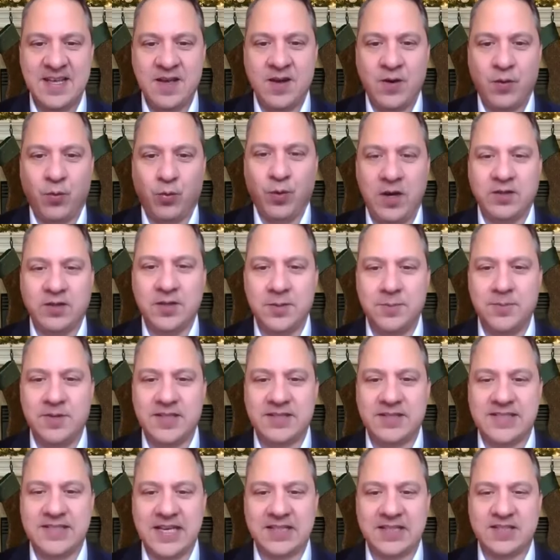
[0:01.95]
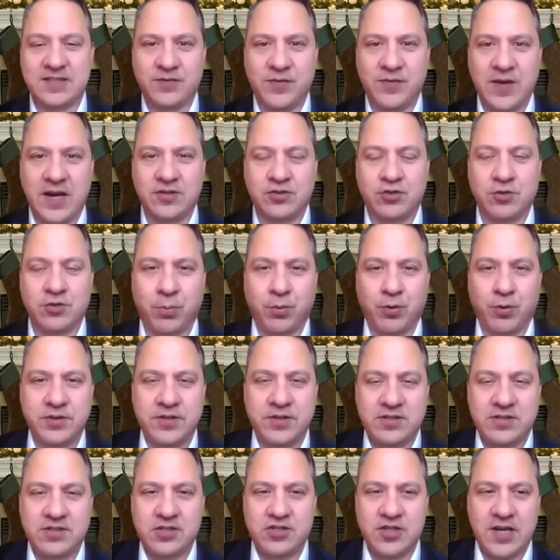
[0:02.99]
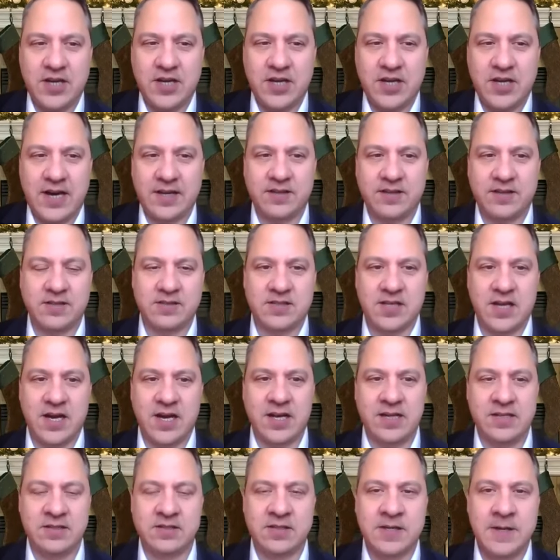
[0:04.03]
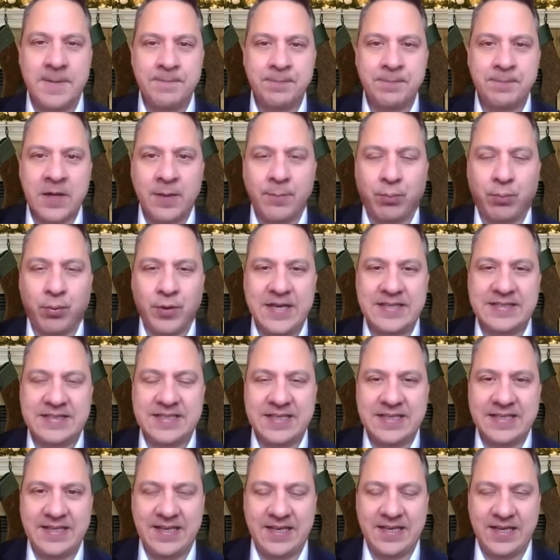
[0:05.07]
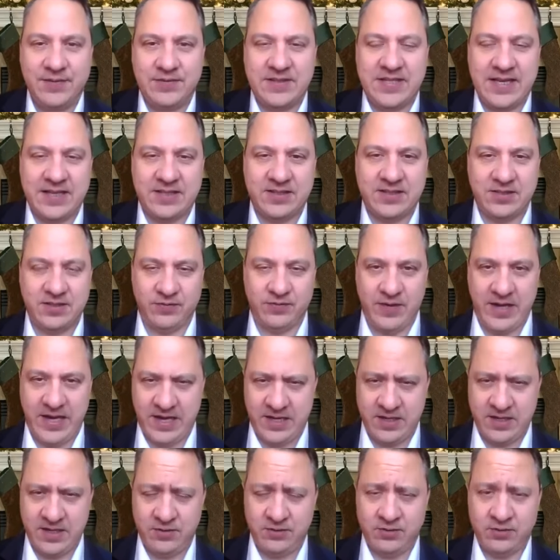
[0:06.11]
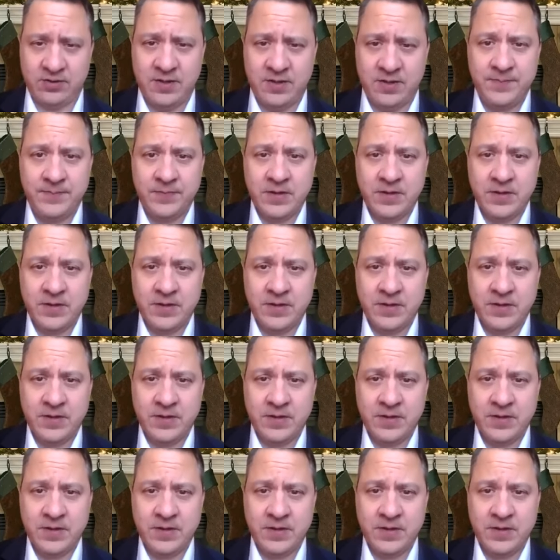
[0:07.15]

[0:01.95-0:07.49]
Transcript: Welcome to the Texas Values Report. This is Jonathan Sines, president of Texas Values.